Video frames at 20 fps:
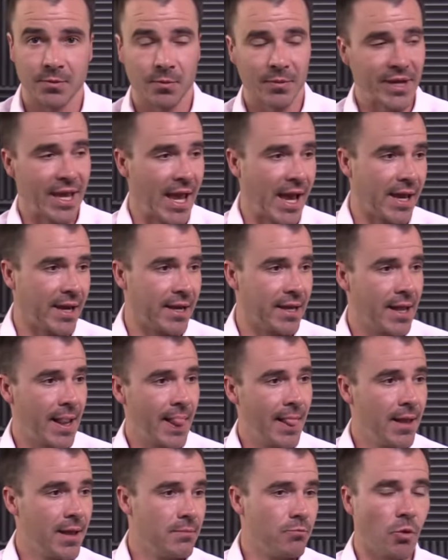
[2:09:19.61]
When we had
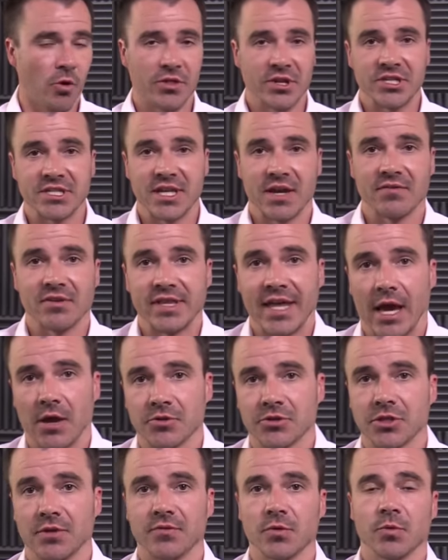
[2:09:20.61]
more than
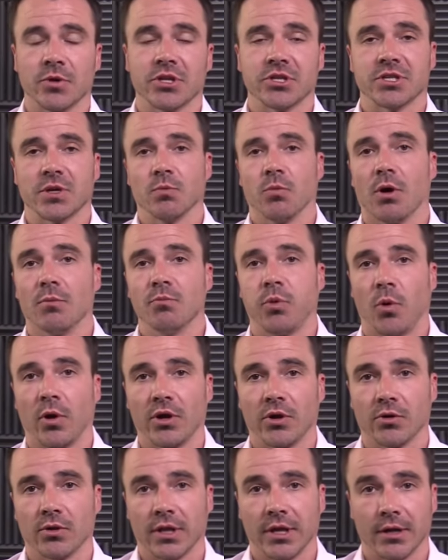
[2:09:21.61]
7,000 of you with us at one point
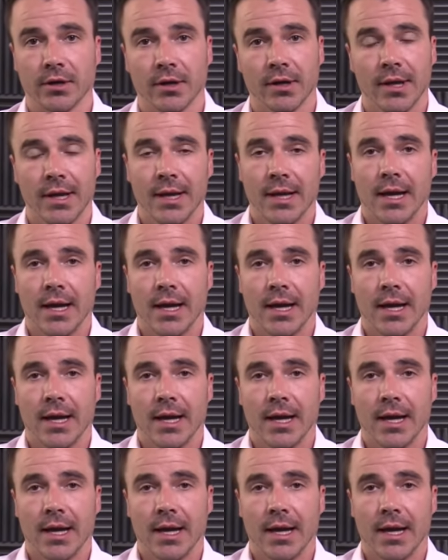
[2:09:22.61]
earlier,